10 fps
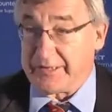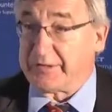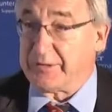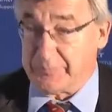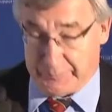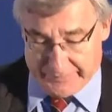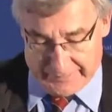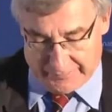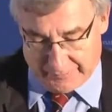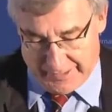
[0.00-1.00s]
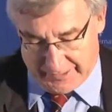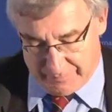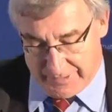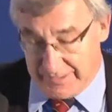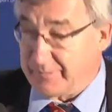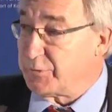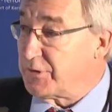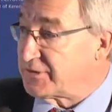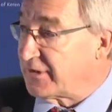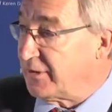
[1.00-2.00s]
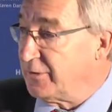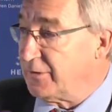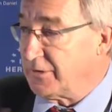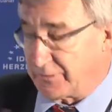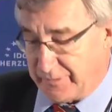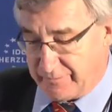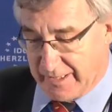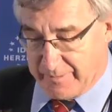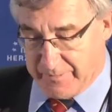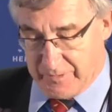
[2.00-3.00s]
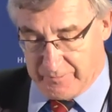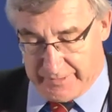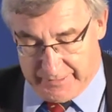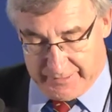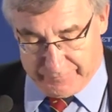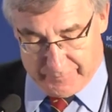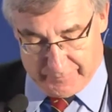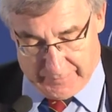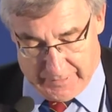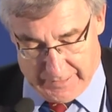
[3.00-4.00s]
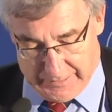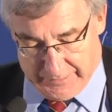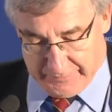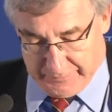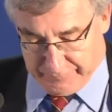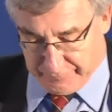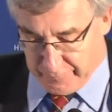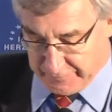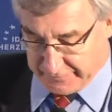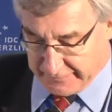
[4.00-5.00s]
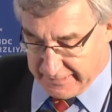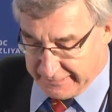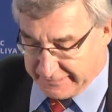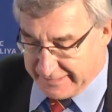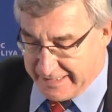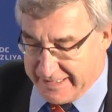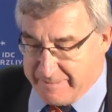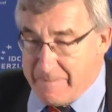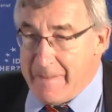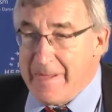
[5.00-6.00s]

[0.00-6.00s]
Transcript: you, Uriel Reichmann, Boaz Ganor, to invite me already for uh, the fourth uh, time.